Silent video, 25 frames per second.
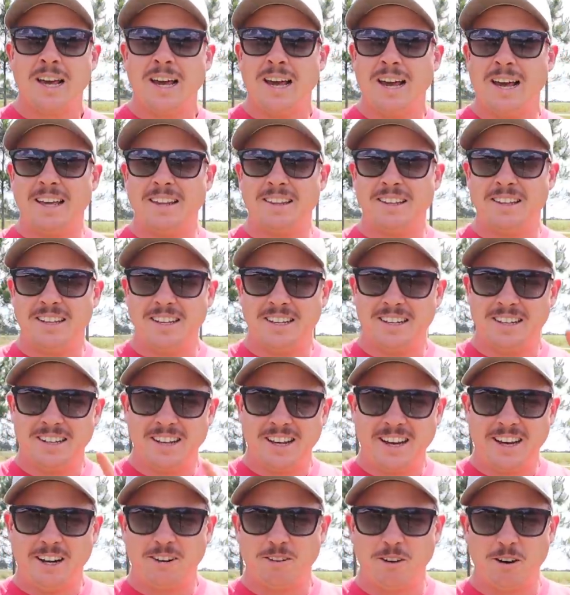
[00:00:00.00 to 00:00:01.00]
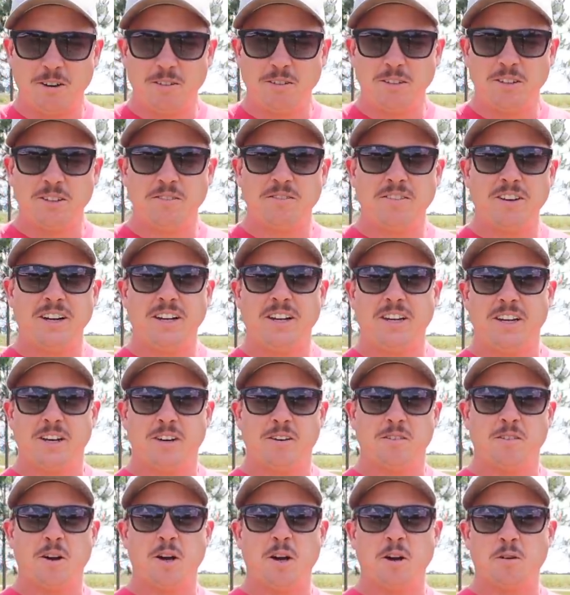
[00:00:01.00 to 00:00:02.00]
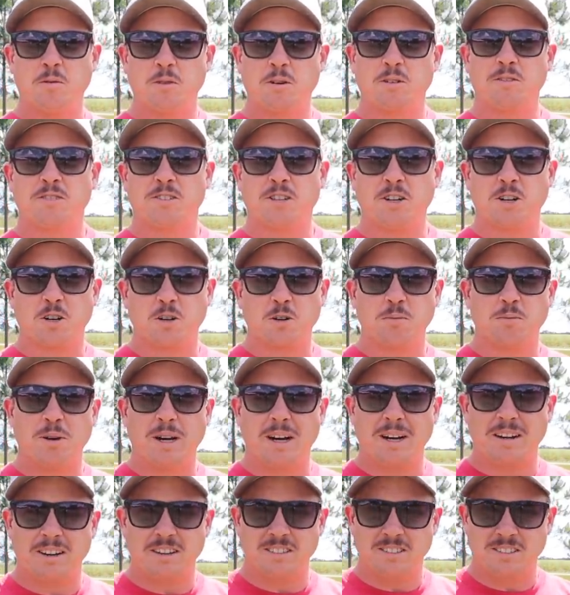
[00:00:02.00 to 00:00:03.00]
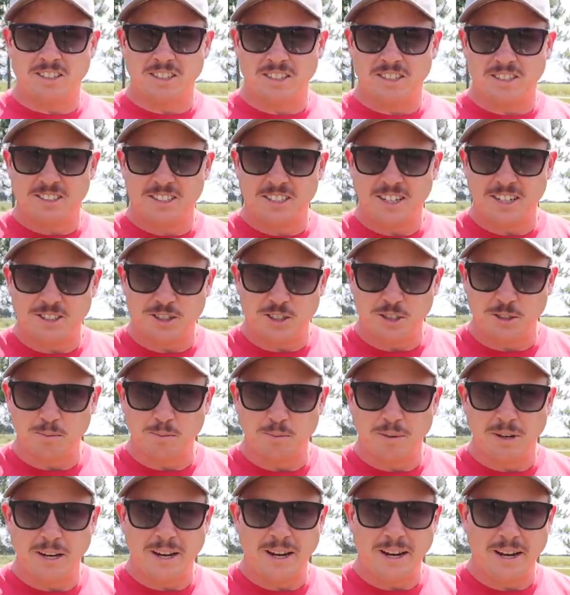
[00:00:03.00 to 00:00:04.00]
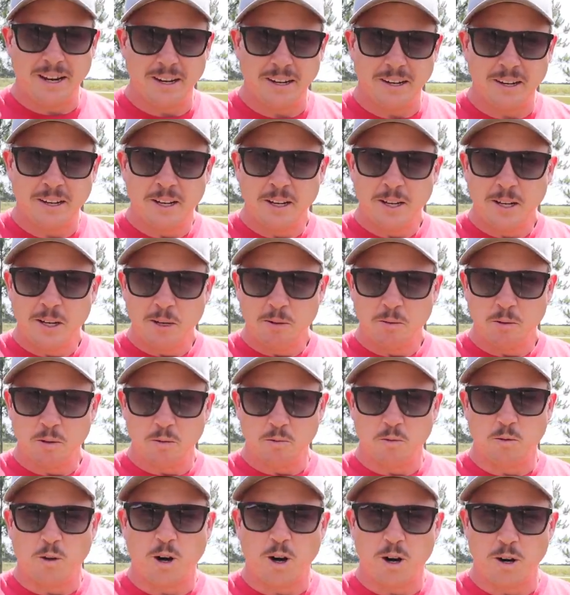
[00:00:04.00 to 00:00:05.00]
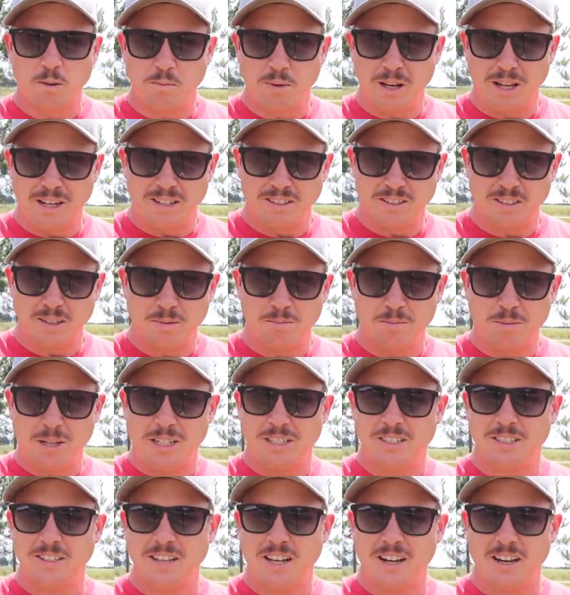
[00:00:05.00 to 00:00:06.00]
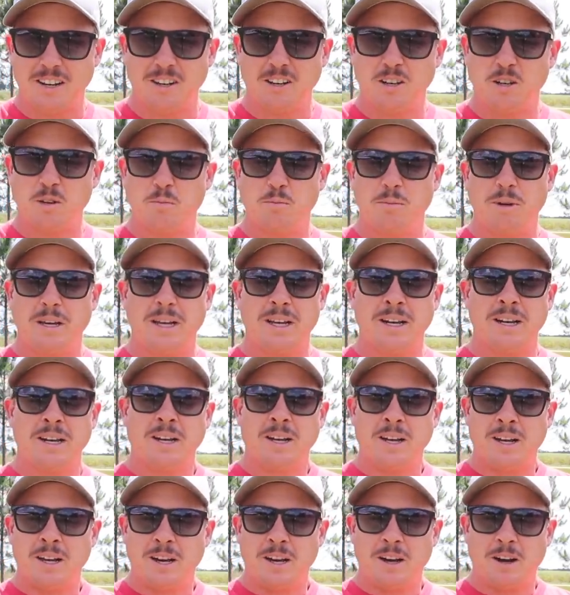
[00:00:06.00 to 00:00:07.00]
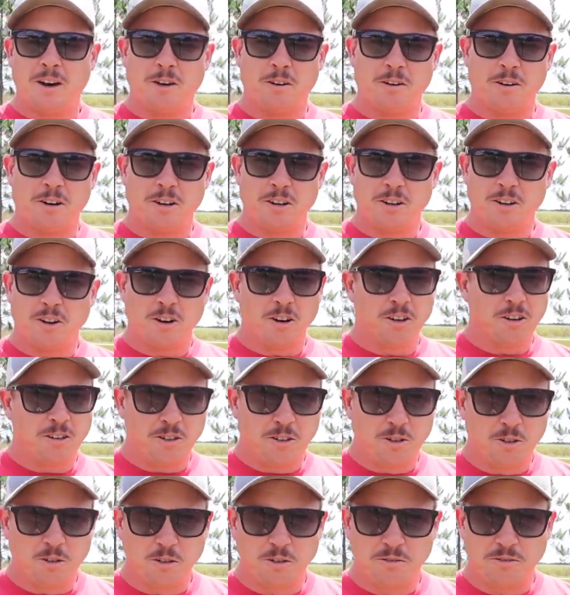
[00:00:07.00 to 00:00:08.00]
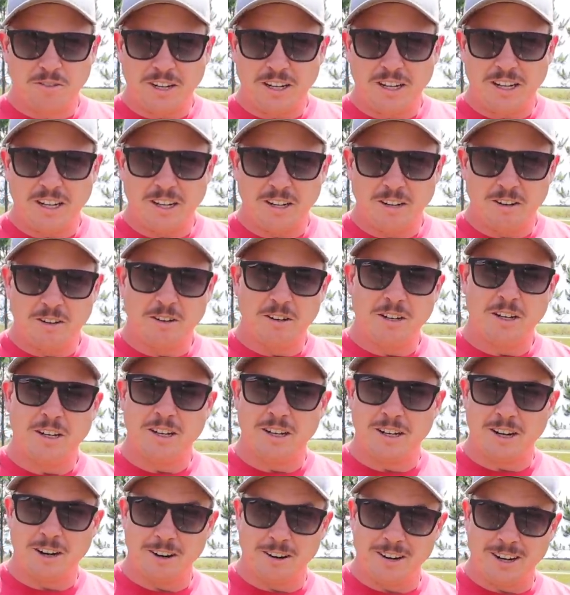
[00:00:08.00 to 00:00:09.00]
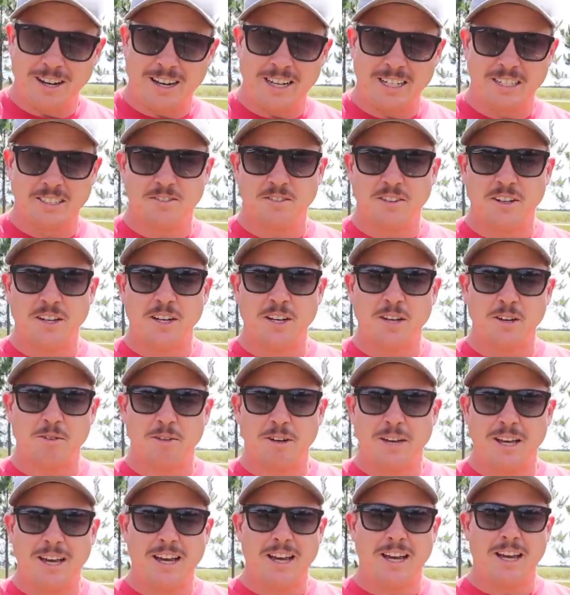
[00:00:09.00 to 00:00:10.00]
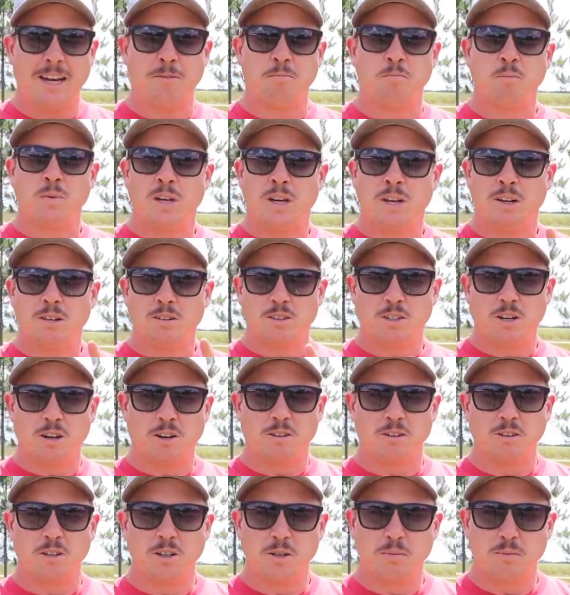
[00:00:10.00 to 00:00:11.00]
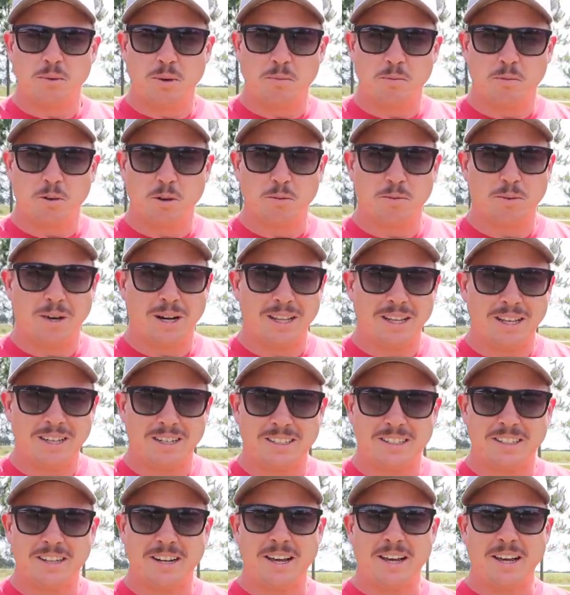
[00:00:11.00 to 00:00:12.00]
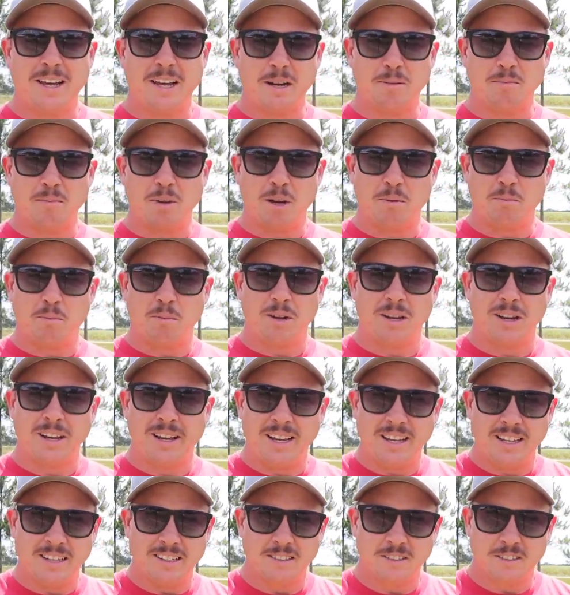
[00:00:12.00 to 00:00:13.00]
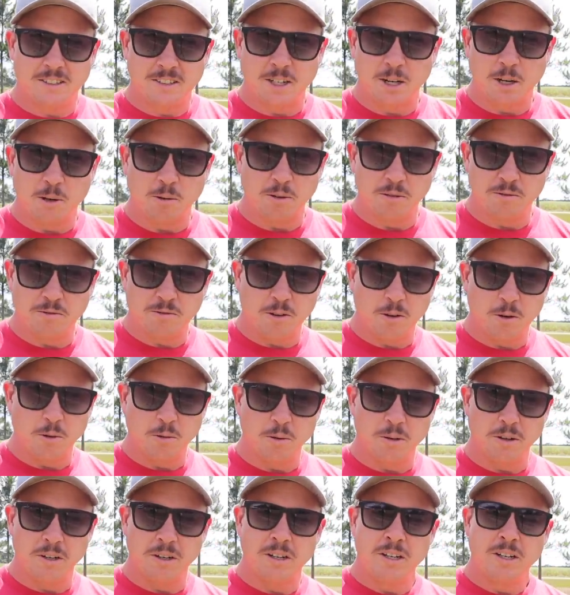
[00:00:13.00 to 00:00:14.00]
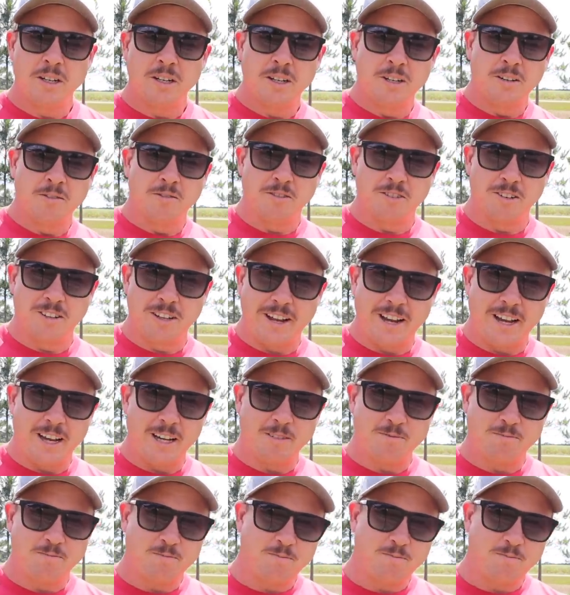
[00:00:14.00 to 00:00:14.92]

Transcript: And then later on in the video, we're gonna talk about our succession plan with watermelons. I mentioned that a little bit on our garden tour video, our last video we had. I'll talk a little bit more about that today and my plans going forward for that.